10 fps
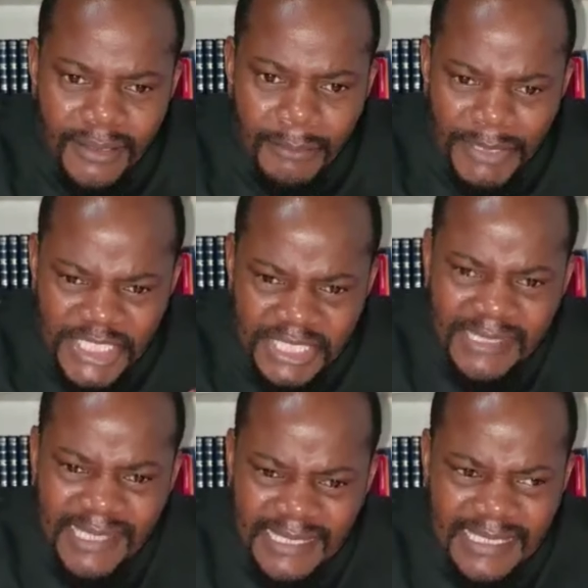But
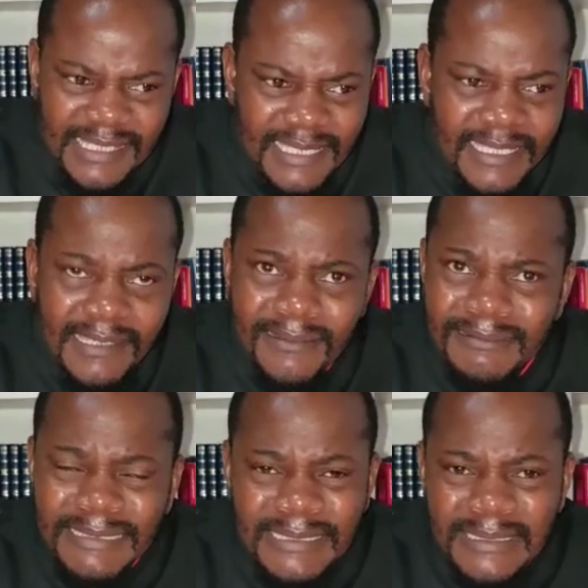Jesus is saying,
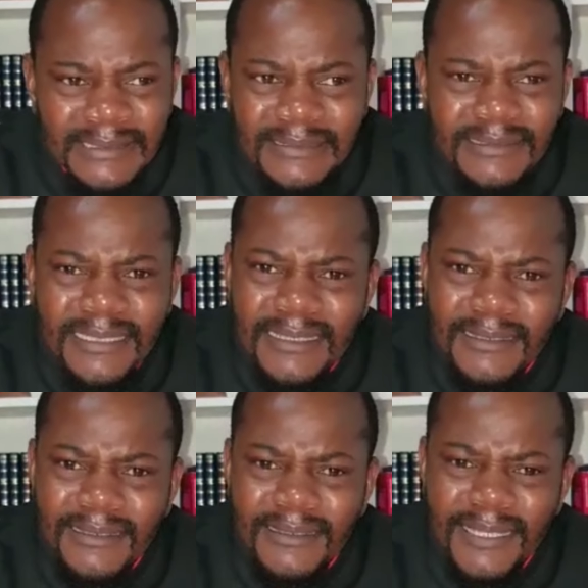
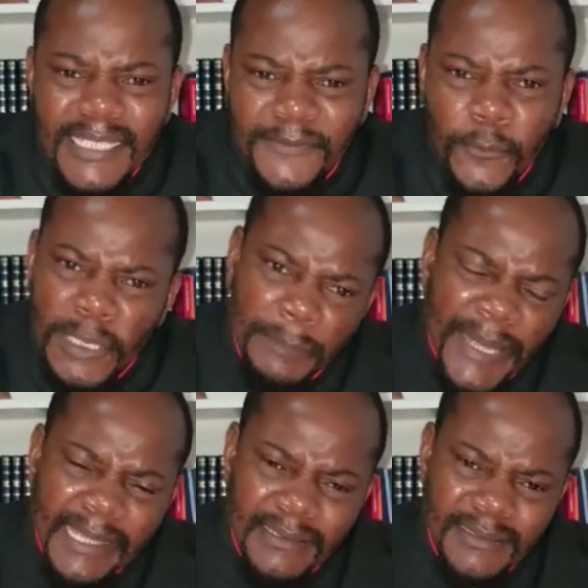it is fully
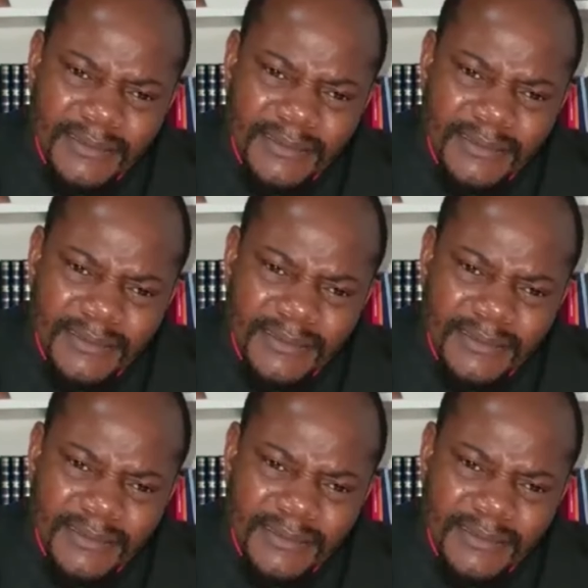paid.